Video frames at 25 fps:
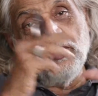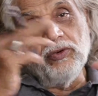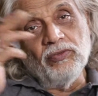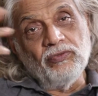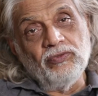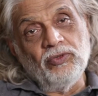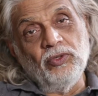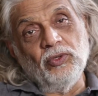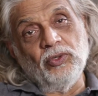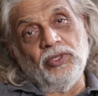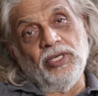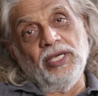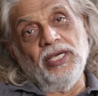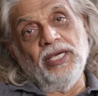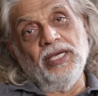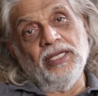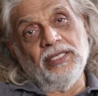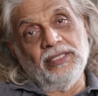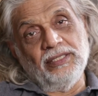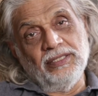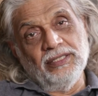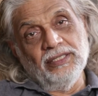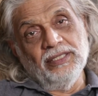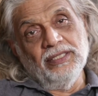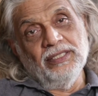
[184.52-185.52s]
of looking
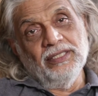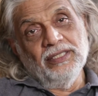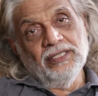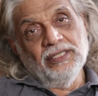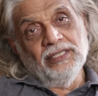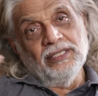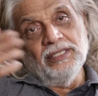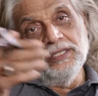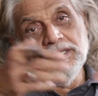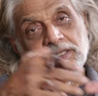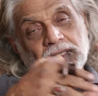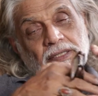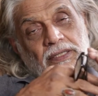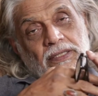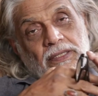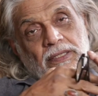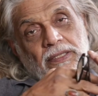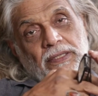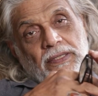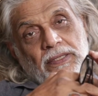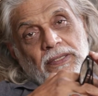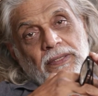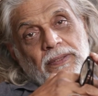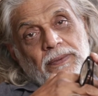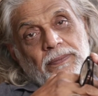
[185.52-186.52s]
at
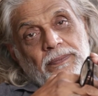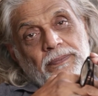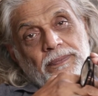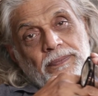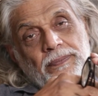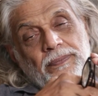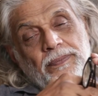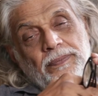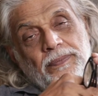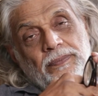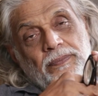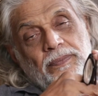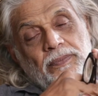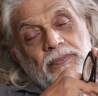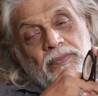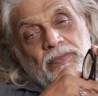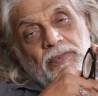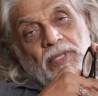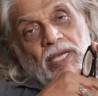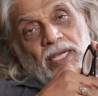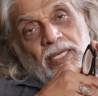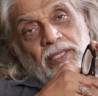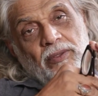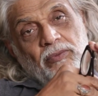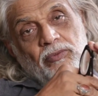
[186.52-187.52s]
a
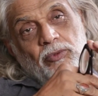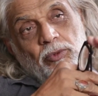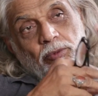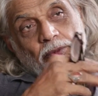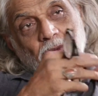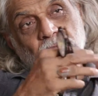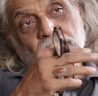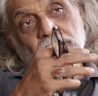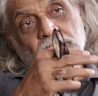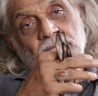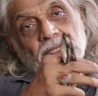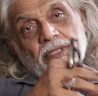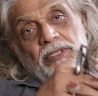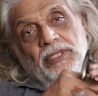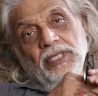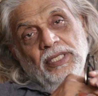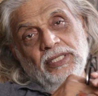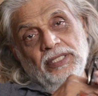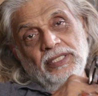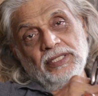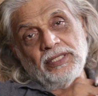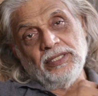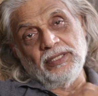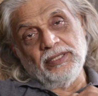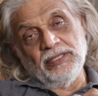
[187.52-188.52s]
woman,
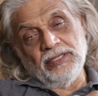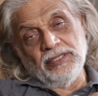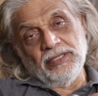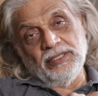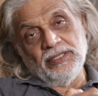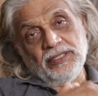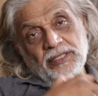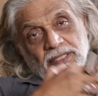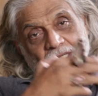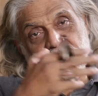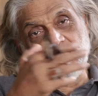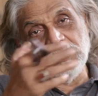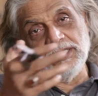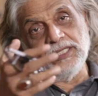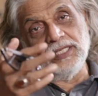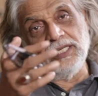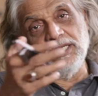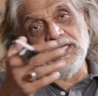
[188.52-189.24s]
at a